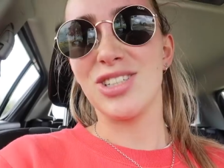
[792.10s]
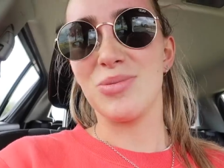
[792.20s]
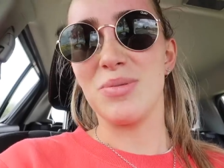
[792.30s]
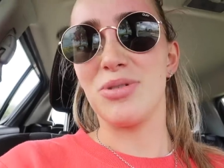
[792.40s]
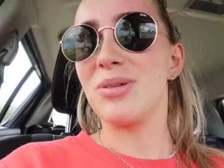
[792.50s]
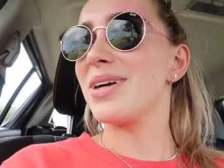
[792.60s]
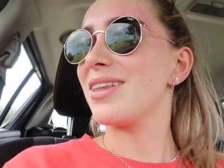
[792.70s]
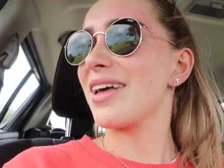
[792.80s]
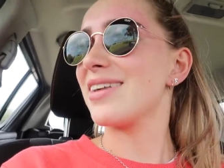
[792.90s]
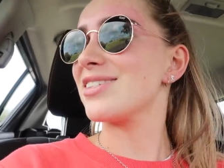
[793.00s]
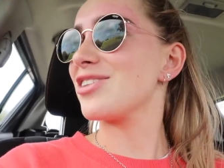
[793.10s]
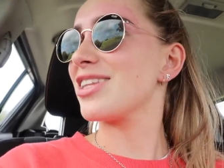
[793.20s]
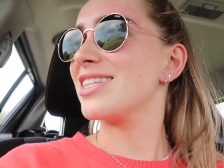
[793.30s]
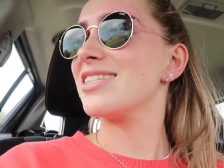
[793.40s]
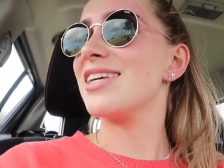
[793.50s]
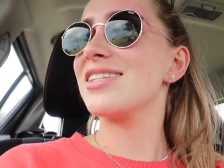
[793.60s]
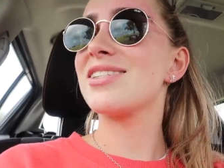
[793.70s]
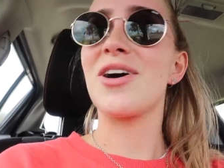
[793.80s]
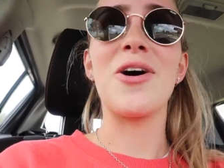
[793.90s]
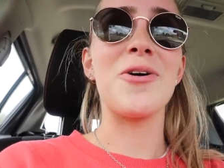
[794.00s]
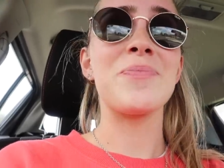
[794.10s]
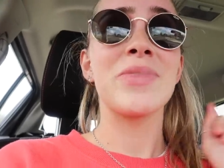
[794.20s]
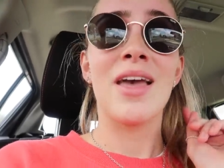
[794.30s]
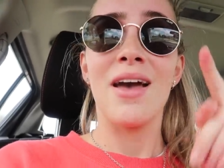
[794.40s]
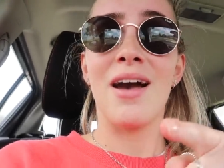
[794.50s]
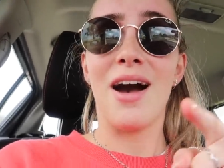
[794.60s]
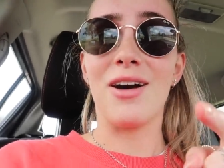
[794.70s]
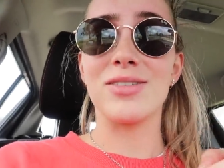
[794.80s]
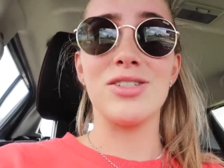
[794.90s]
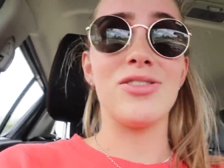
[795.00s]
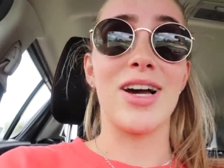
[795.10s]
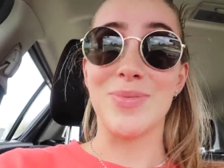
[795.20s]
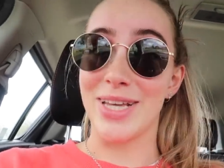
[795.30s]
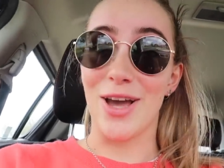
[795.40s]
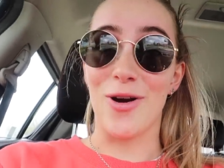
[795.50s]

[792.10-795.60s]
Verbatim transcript: shouldn't be putting my little cousins on the internet. So I'll see you guys when I get